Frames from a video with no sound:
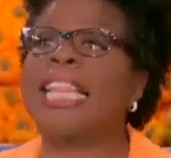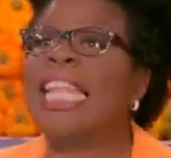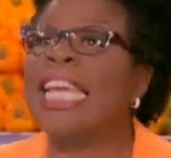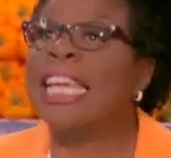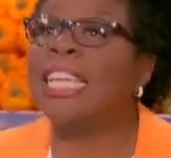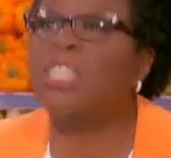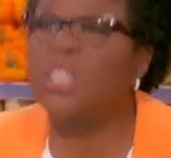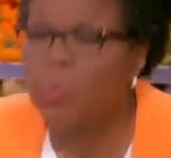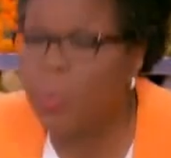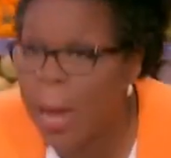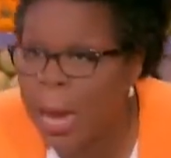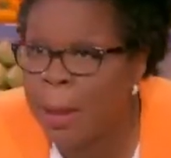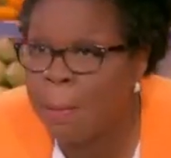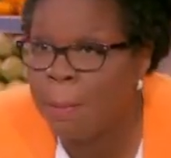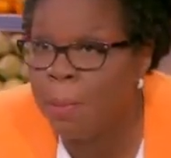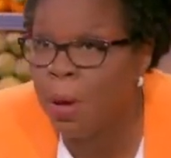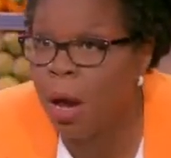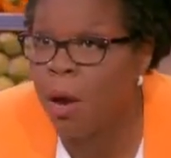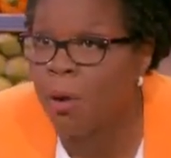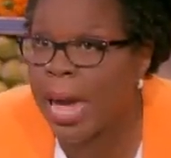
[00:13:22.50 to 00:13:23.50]
clean sweep,
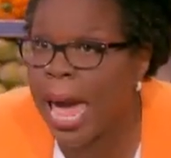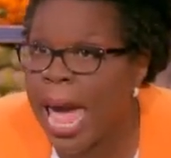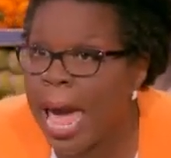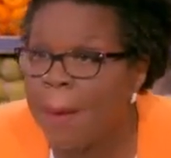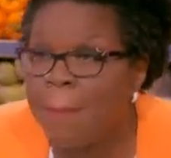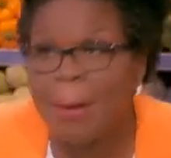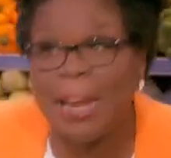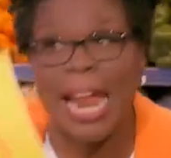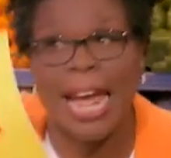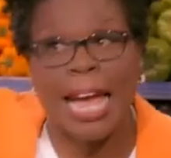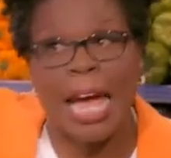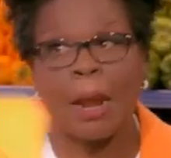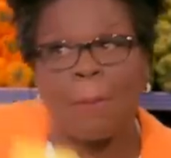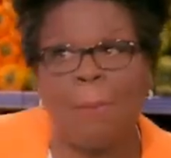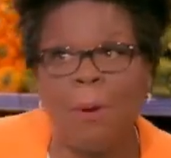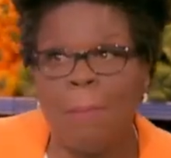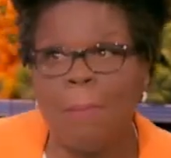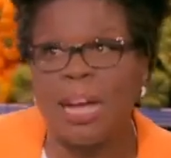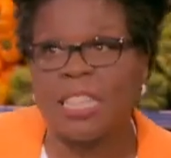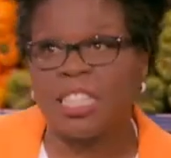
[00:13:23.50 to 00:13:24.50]
okay? But I gotta
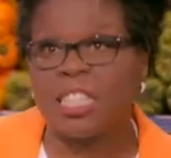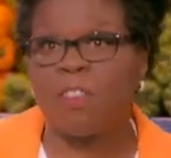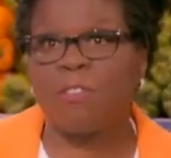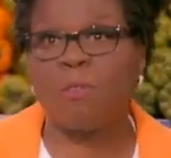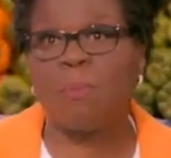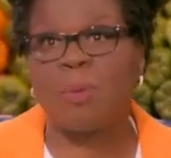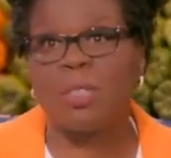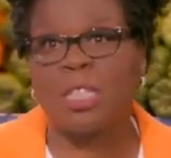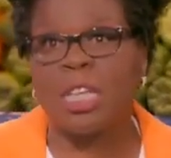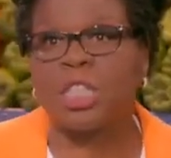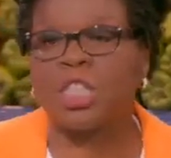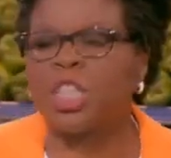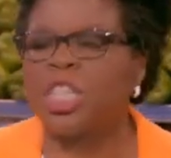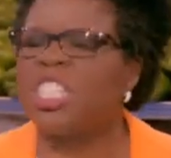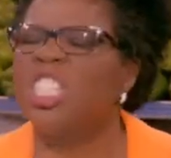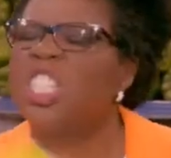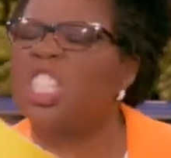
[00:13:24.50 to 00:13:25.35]
put myself in position.